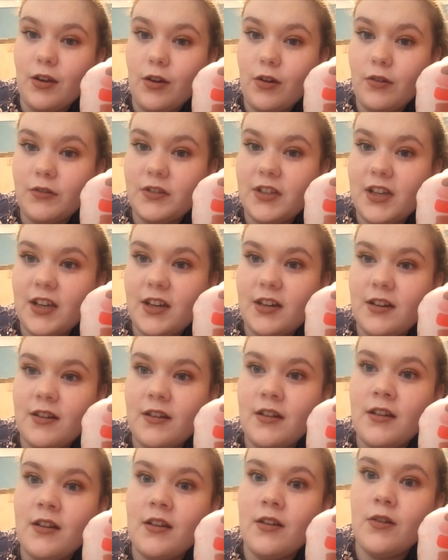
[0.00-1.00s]
Goulding.
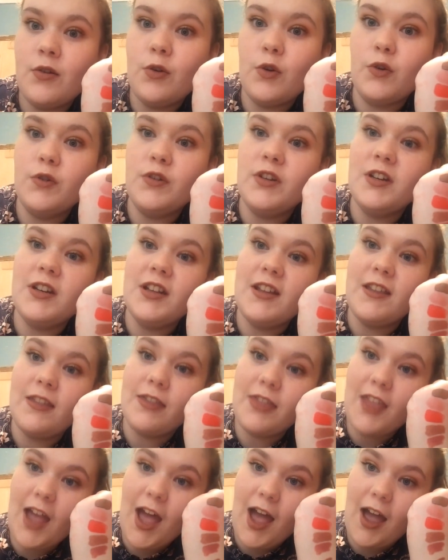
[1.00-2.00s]
Underneath
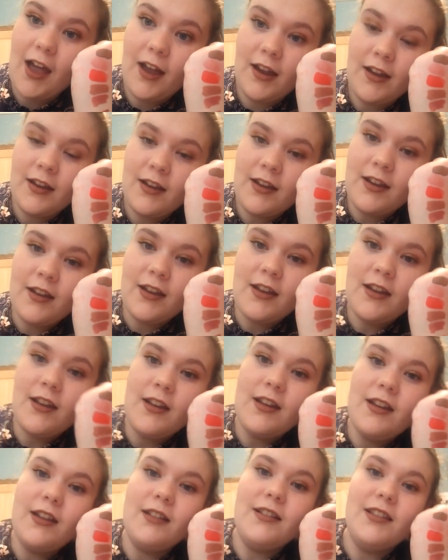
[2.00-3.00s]
that,
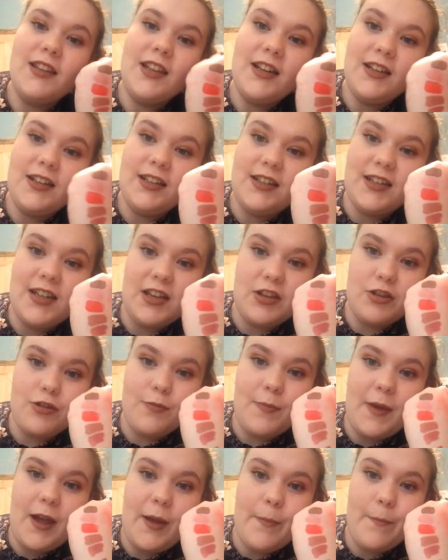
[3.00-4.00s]
Lady
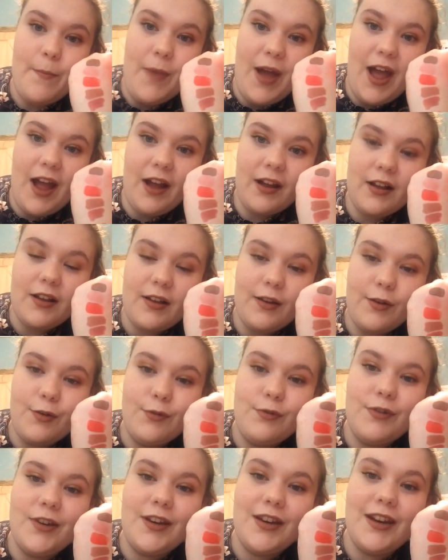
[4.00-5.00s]
Danger by MAC.
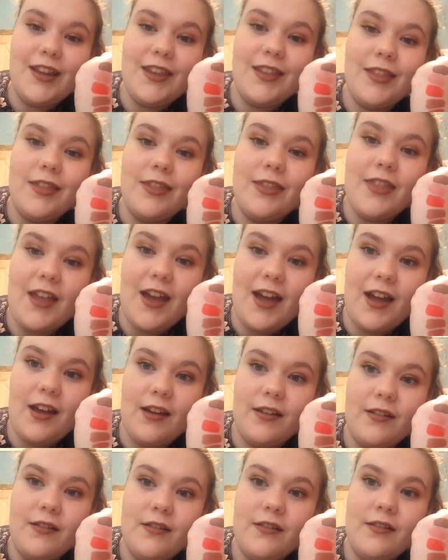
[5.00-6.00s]
Underneath that,
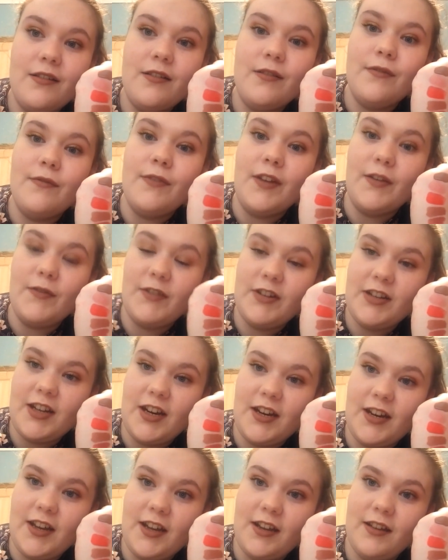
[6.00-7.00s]
Velvet
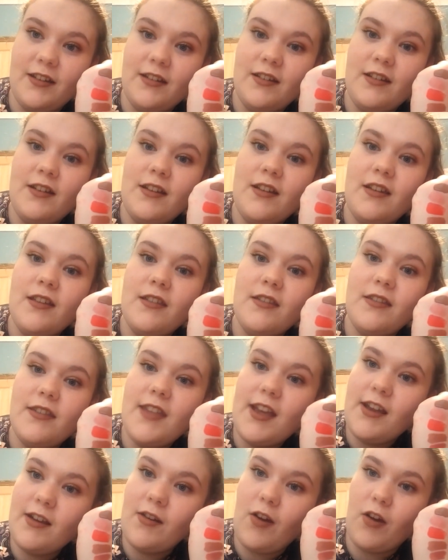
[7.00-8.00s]
Teddy.
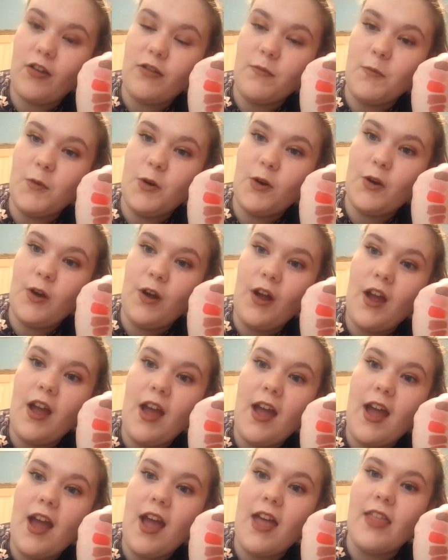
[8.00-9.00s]
Then Cosmo.
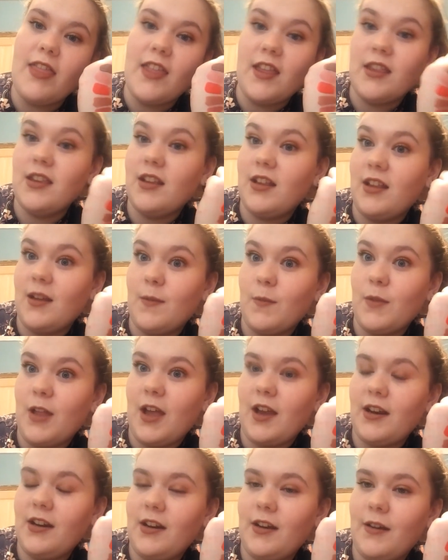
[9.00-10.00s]
And then the lip
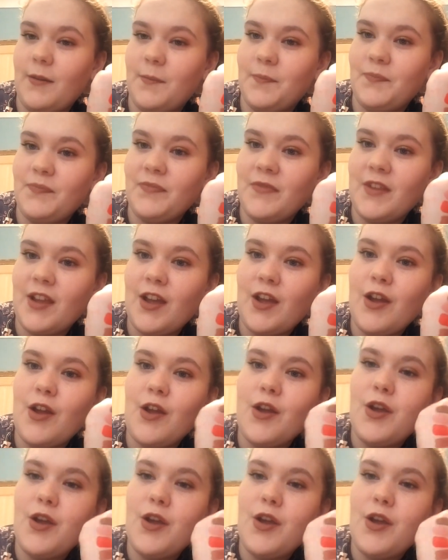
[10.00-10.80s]
liner.